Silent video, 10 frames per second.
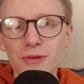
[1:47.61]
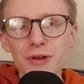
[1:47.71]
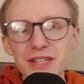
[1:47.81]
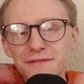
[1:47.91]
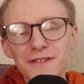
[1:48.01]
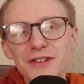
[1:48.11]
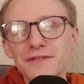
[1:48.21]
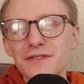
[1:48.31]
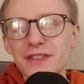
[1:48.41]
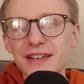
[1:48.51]
Well, there's a few
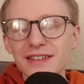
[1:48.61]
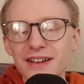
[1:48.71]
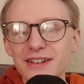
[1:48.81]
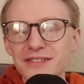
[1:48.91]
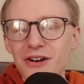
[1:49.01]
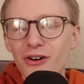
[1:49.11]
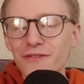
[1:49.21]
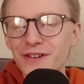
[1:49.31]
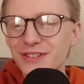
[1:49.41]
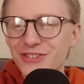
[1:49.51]
different things I can
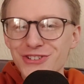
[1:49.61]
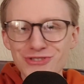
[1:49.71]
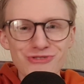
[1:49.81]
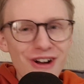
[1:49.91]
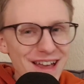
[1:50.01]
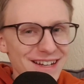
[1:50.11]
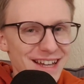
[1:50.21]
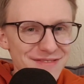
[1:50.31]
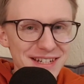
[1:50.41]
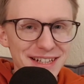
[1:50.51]
offer to try and
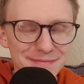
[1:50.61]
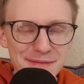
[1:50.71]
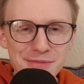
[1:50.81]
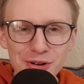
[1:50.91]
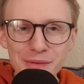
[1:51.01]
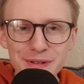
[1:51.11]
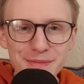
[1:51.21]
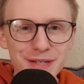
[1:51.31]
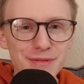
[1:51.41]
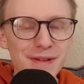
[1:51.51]
give a little bit more
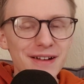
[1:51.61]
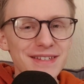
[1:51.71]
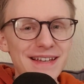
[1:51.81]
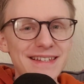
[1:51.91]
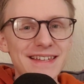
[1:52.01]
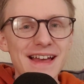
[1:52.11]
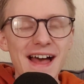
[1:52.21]
optimism about it.